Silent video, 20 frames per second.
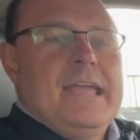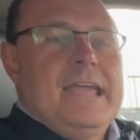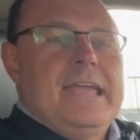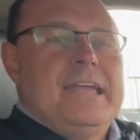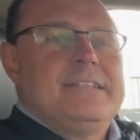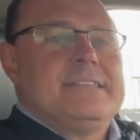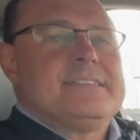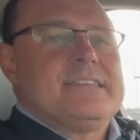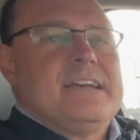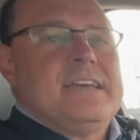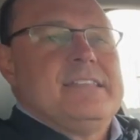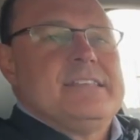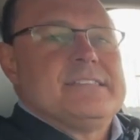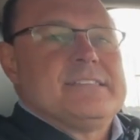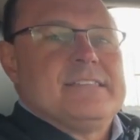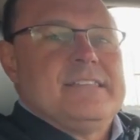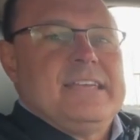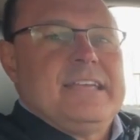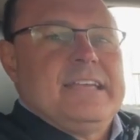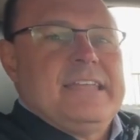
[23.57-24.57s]
Inside
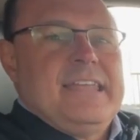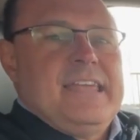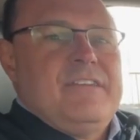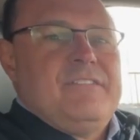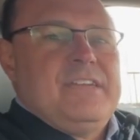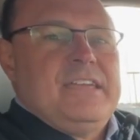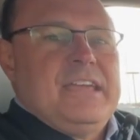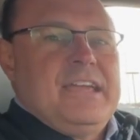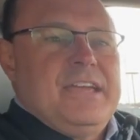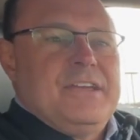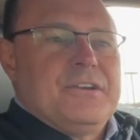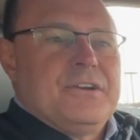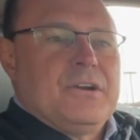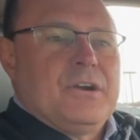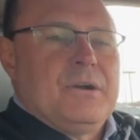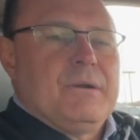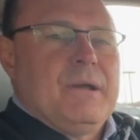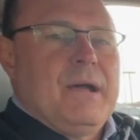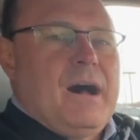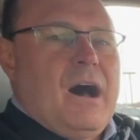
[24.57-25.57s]
this Lincoln
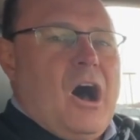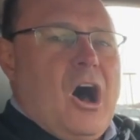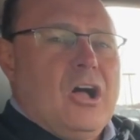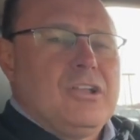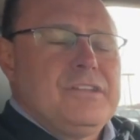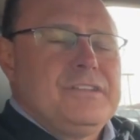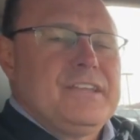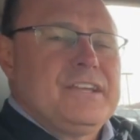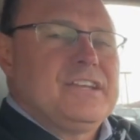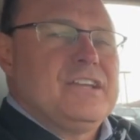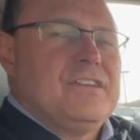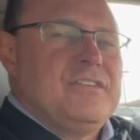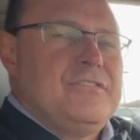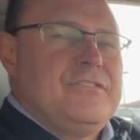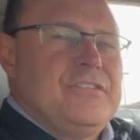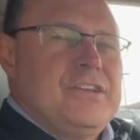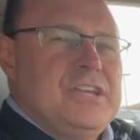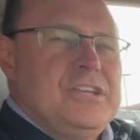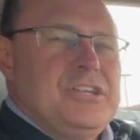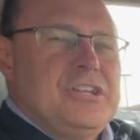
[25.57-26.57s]
Aviator, all of the
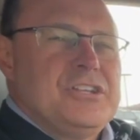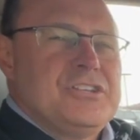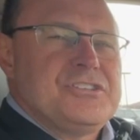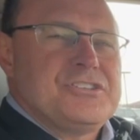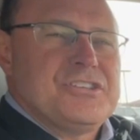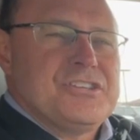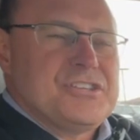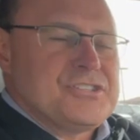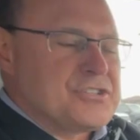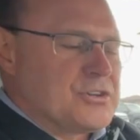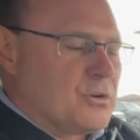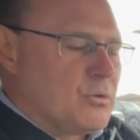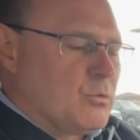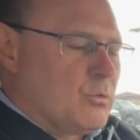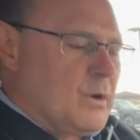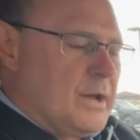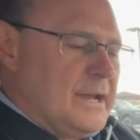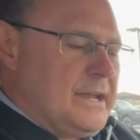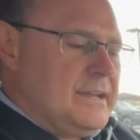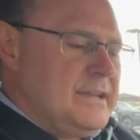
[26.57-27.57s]
conveniences are
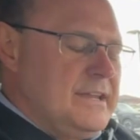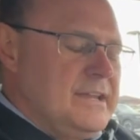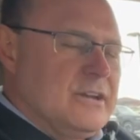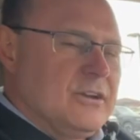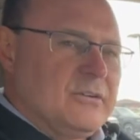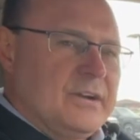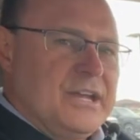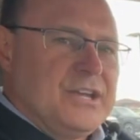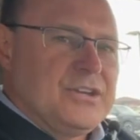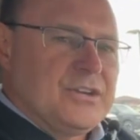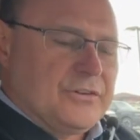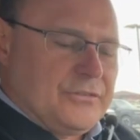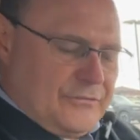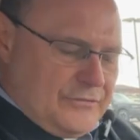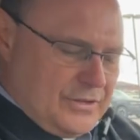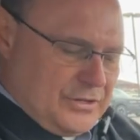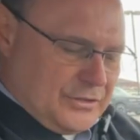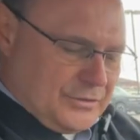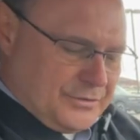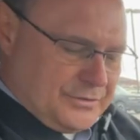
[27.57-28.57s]
right here at your
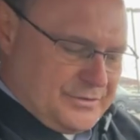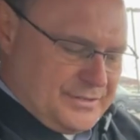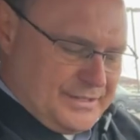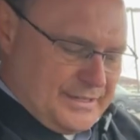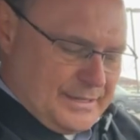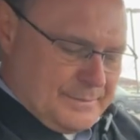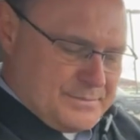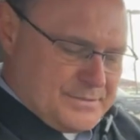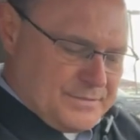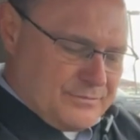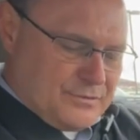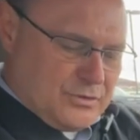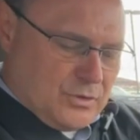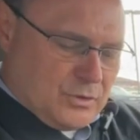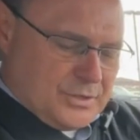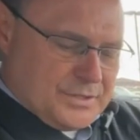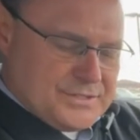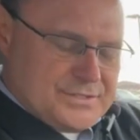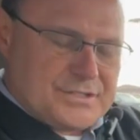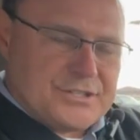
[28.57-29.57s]
fingertips. Of
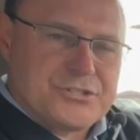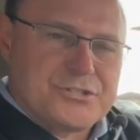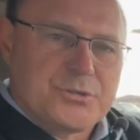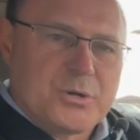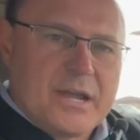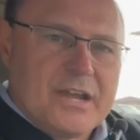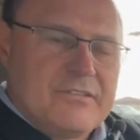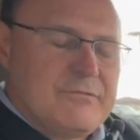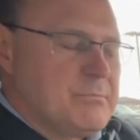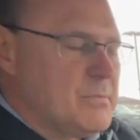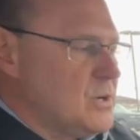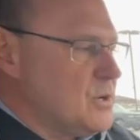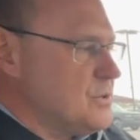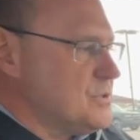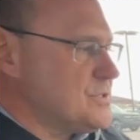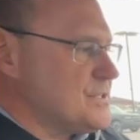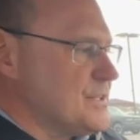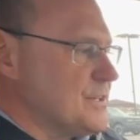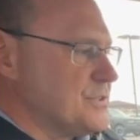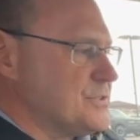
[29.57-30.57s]
course, the drive
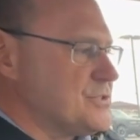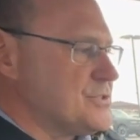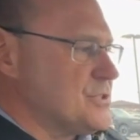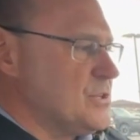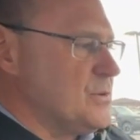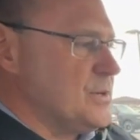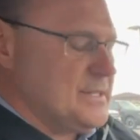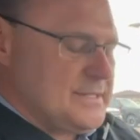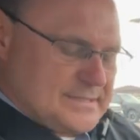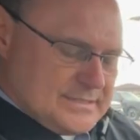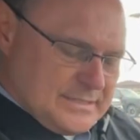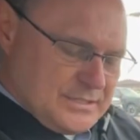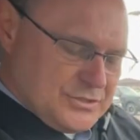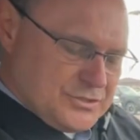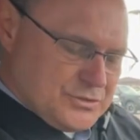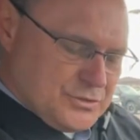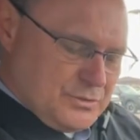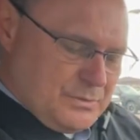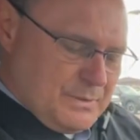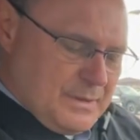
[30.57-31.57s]
modes that are so
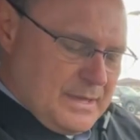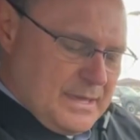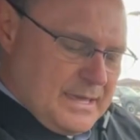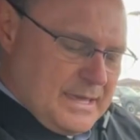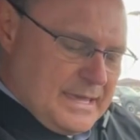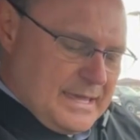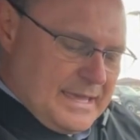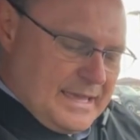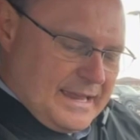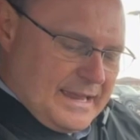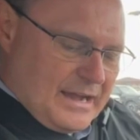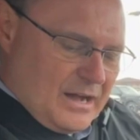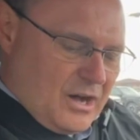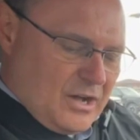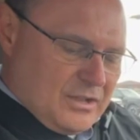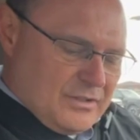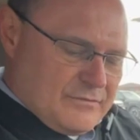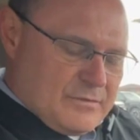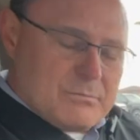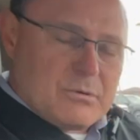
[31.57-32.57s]
essential,
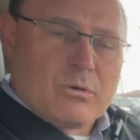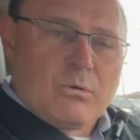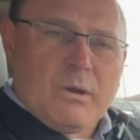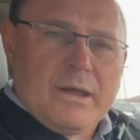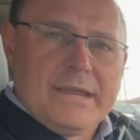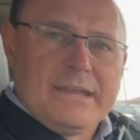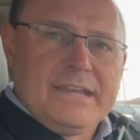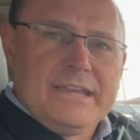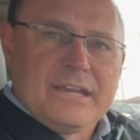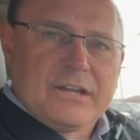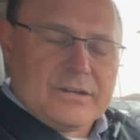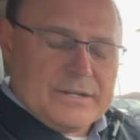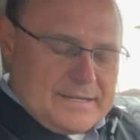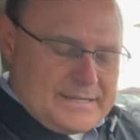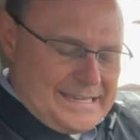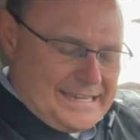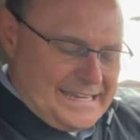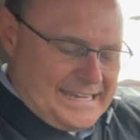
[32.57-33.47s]
all of them are right here.